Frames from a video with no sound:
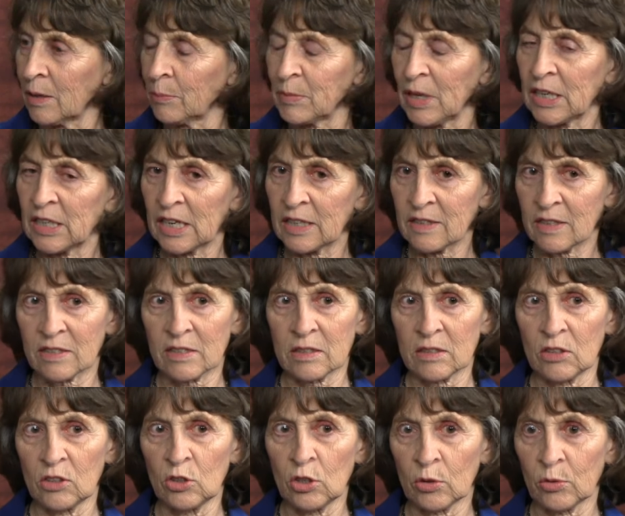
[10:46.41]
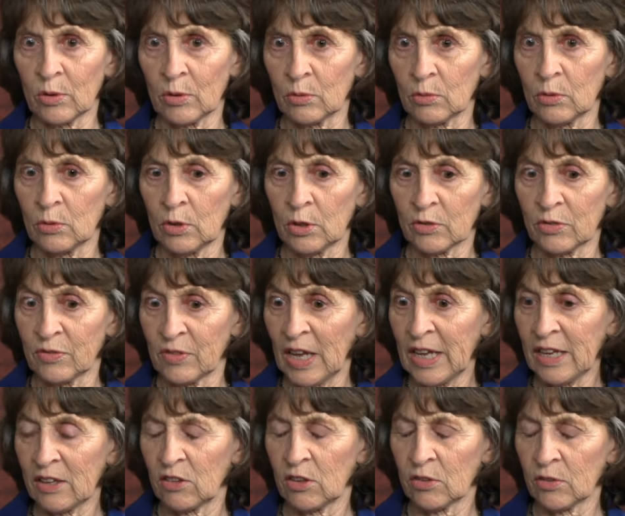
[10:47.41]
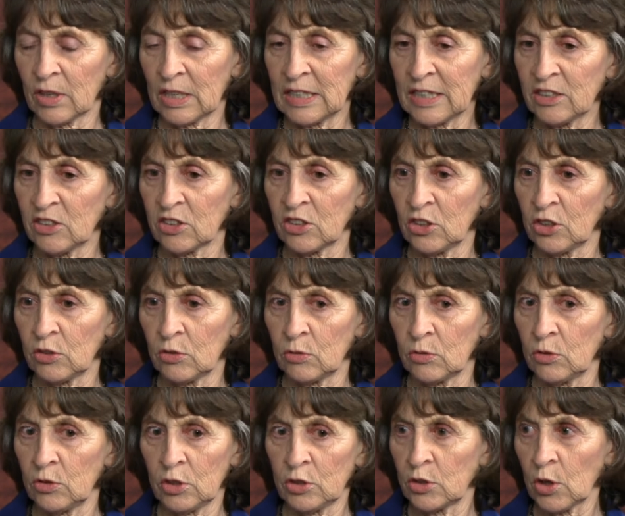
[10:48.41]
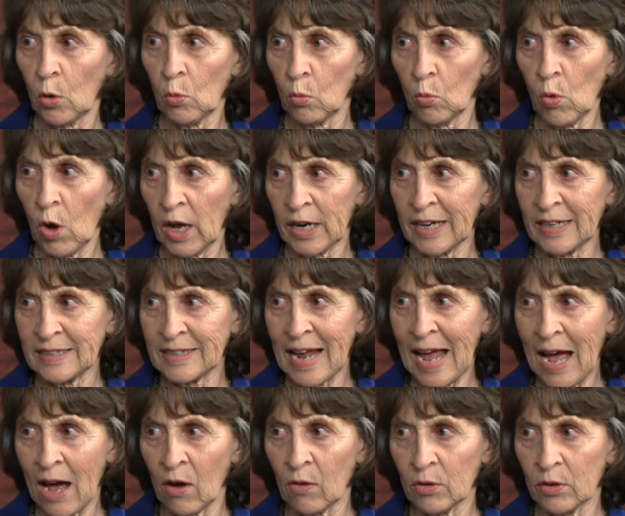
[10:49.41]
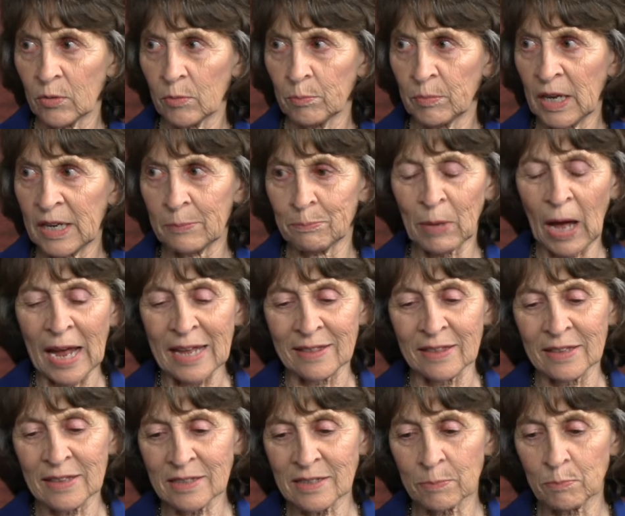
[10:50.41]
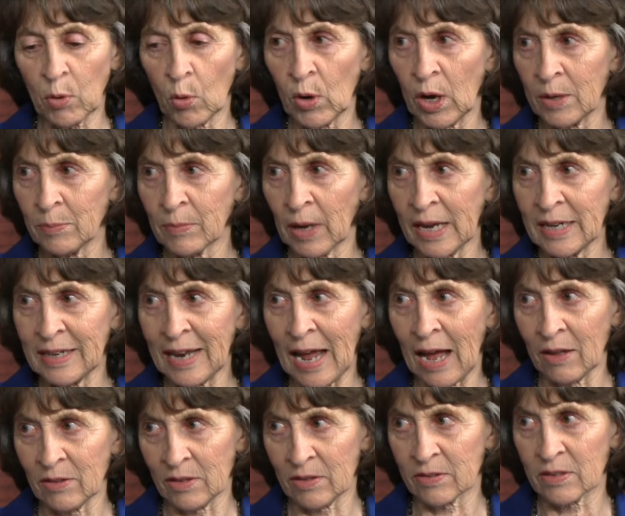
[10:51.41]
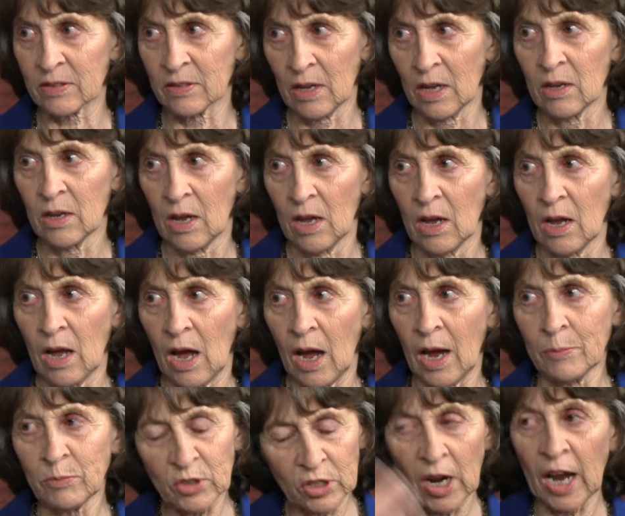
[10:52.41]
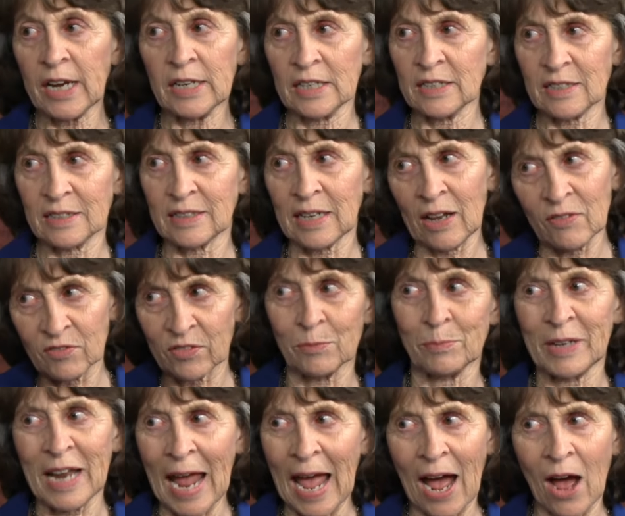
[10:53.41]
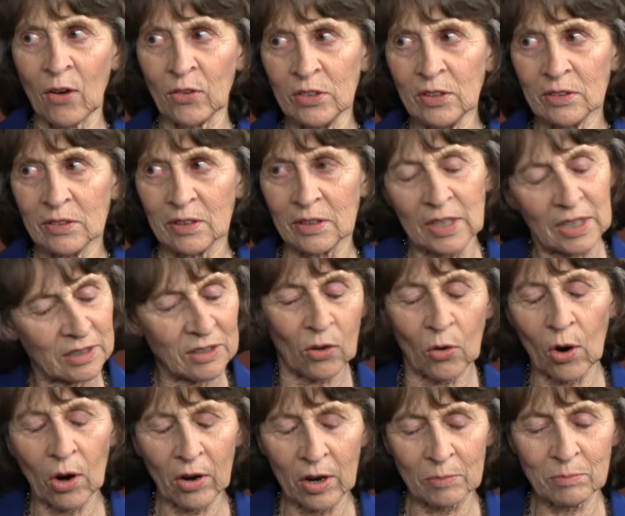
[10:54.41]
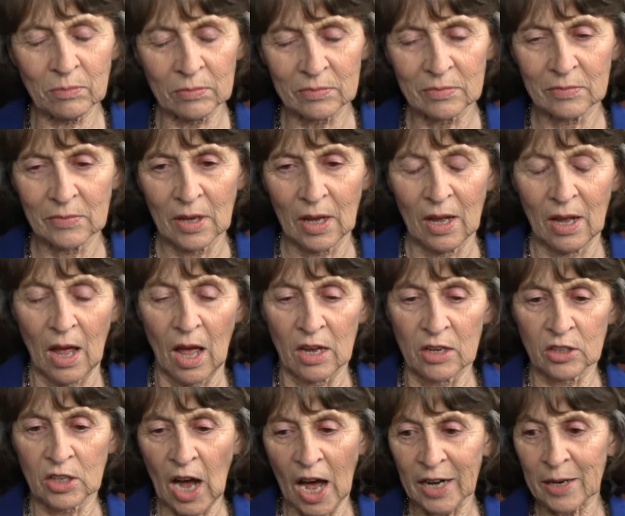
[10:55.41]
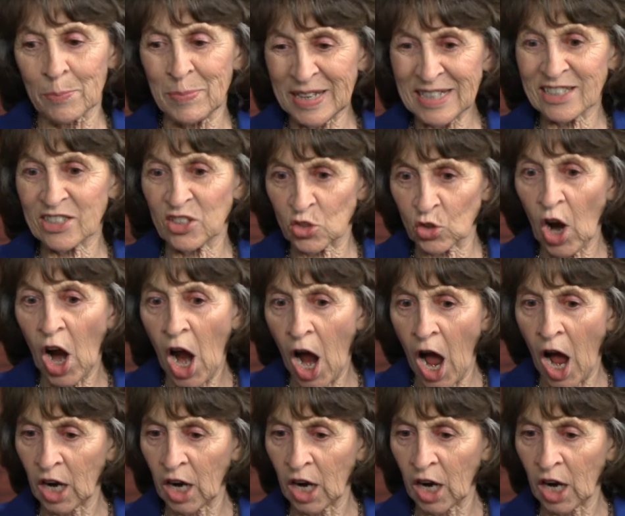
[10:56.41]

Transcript: I mean, it's your your faith, your religion. You you don't want to doubt. But yeah. by this point, my doubts, I'm trying to stuff them down, ignore them. Still Gotta going, be strong.